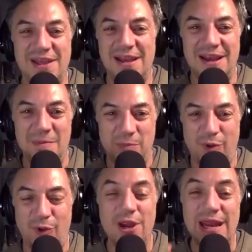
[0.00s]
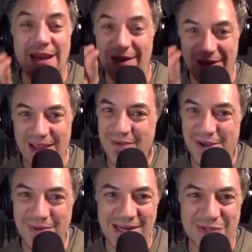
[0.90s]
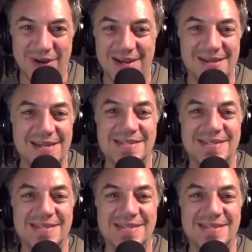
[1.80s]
an employee leaving a restaurant is